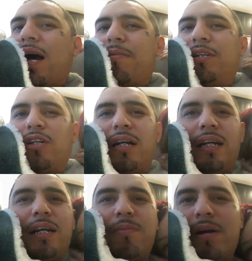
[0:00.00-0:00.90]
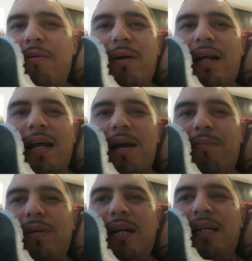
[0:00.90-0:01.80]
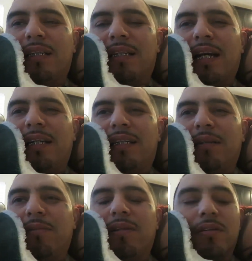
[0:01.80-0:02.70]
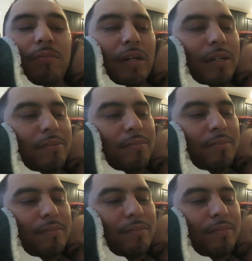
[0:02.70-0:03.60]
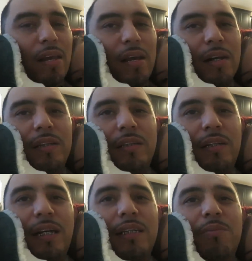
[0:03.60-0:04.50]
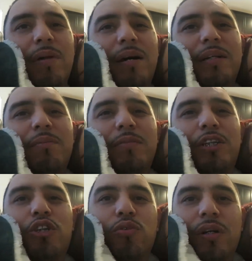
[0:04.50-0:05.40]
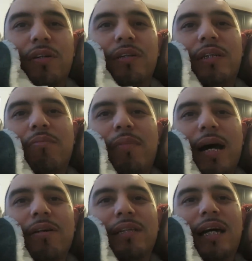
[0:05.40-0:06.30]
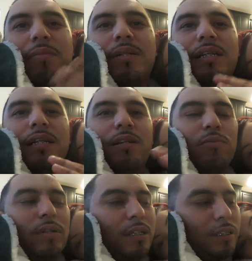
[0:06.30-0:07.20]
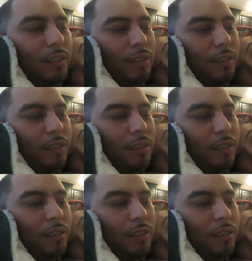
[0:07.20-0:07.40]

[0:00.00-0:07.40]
I be trying to keep everybody happy and I just can't seem to do it, man. So that's my struggles and battles I be dealing with.